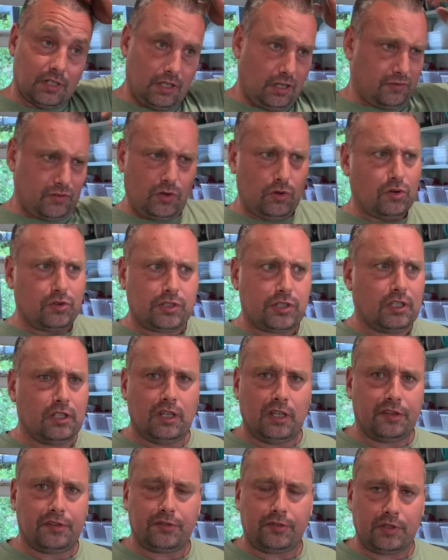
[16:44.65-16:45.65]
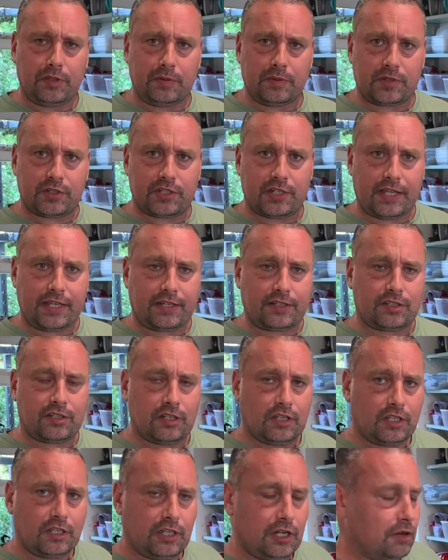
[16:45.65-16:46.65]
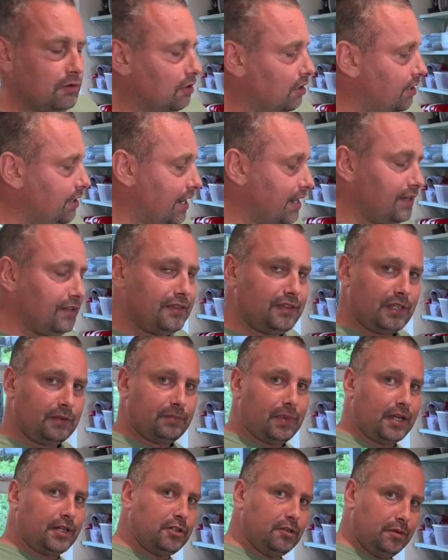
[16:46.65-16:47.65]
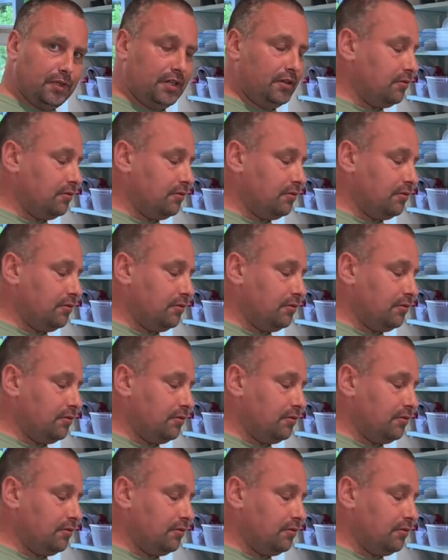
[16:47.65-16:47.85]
Of course you learn from your mistakes. You don't learn anything by doing it